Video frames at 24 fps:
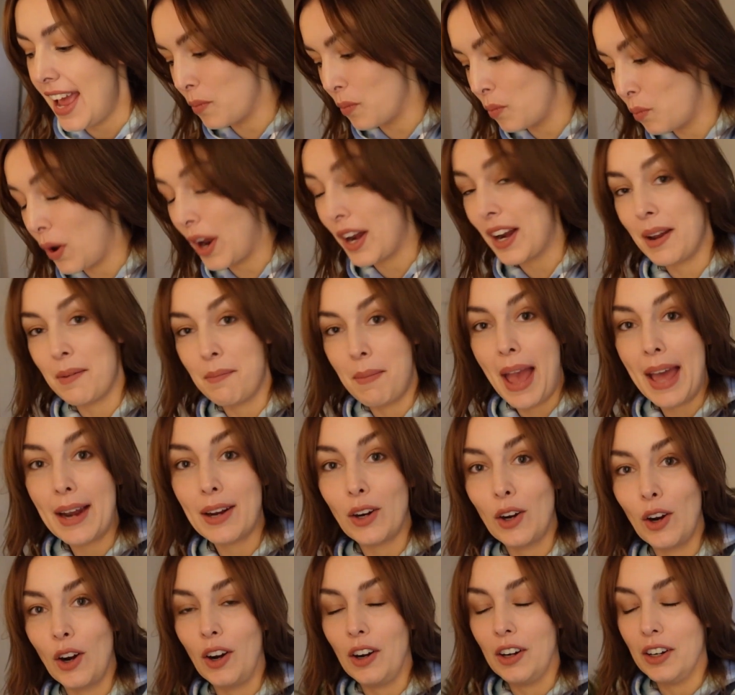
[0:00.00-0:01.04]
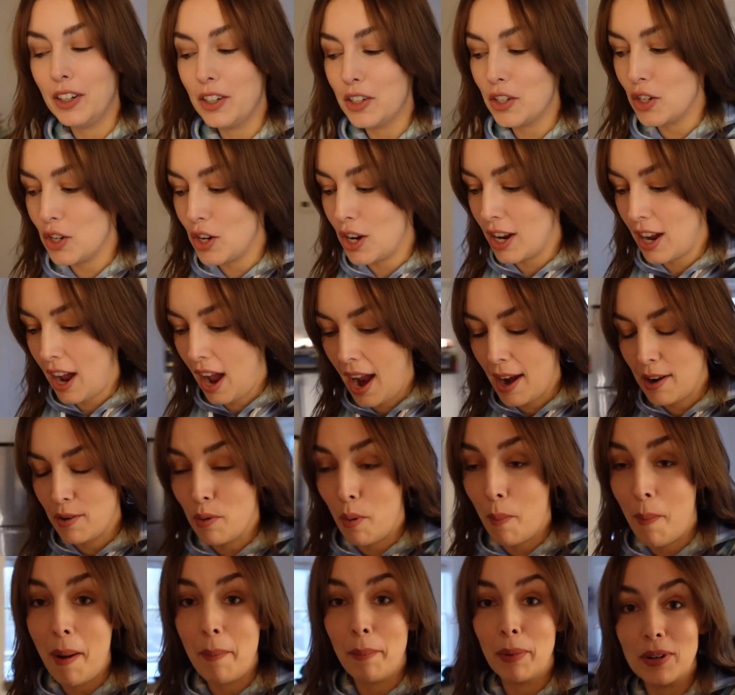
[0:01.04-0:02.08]
When I met her, I
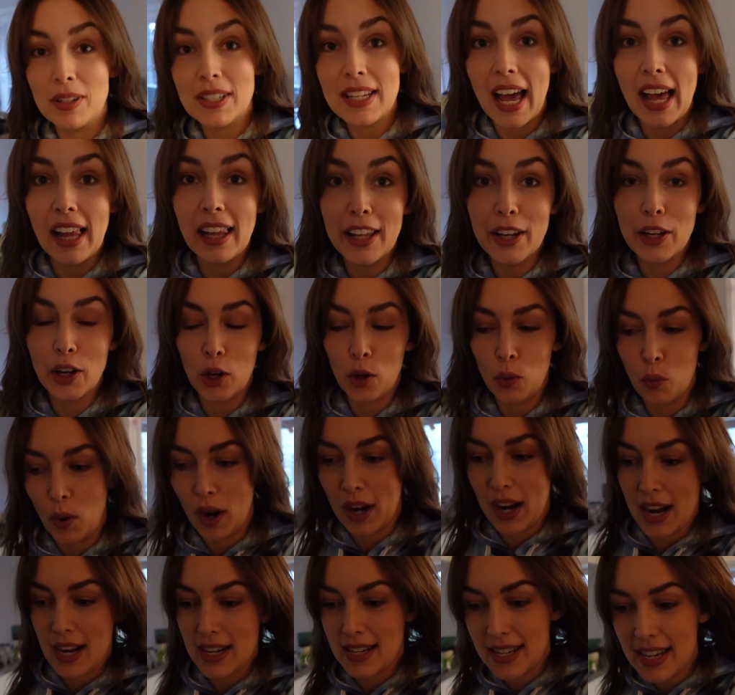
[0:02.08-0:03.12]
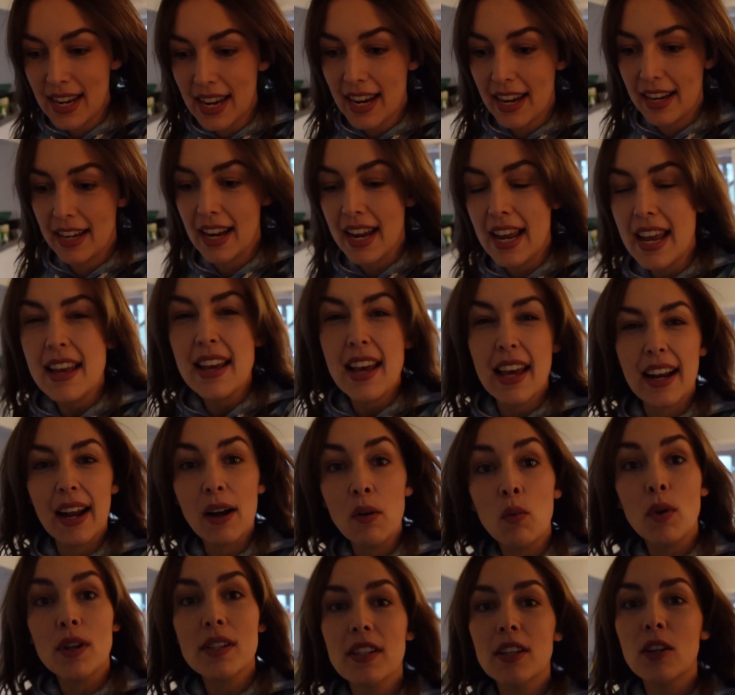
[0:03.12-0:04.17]
remember telling her what I did and I
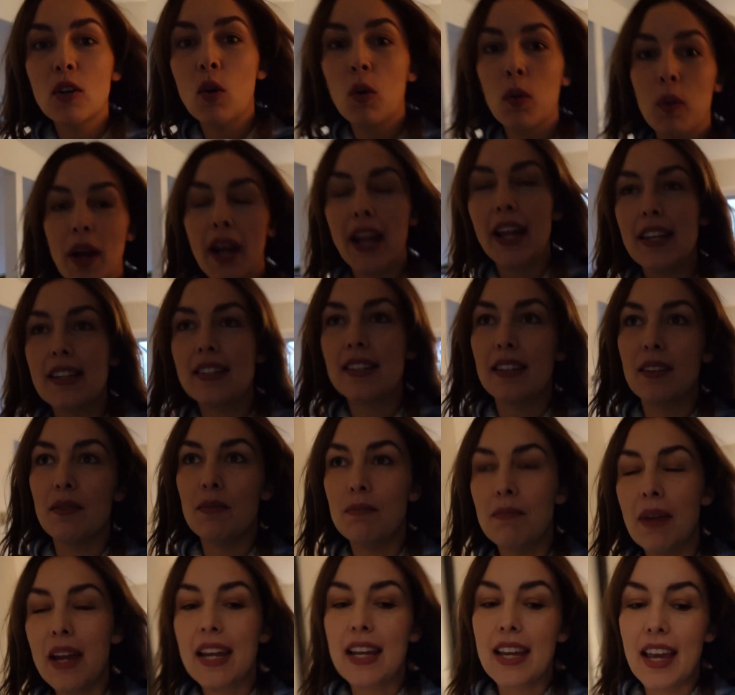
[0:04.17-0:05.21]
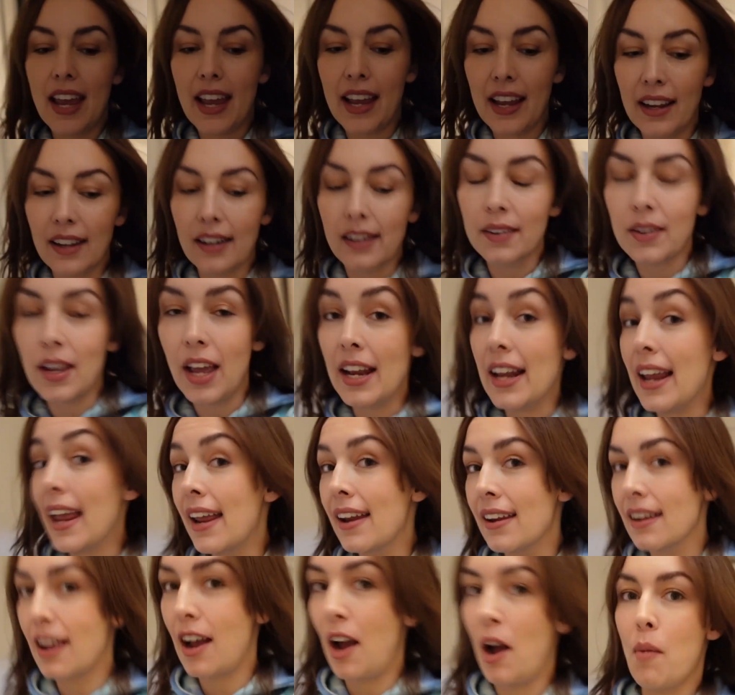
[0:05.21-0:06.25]
wasn't quite making an
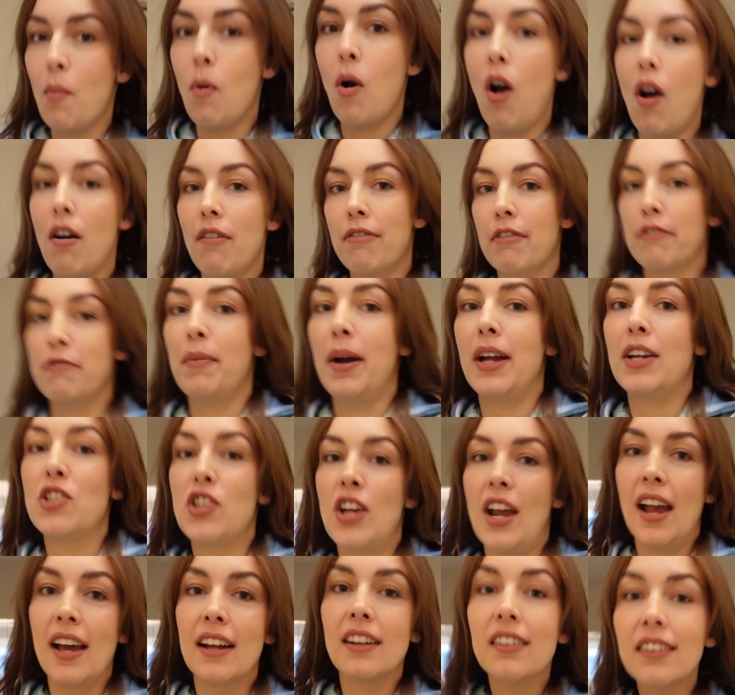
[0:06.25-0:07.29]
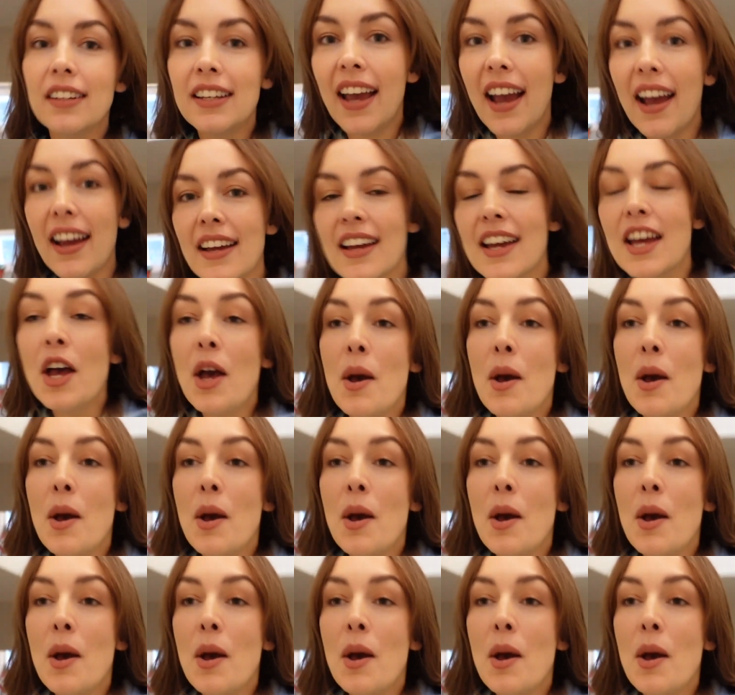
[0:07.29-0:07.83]
income off of my channel yet,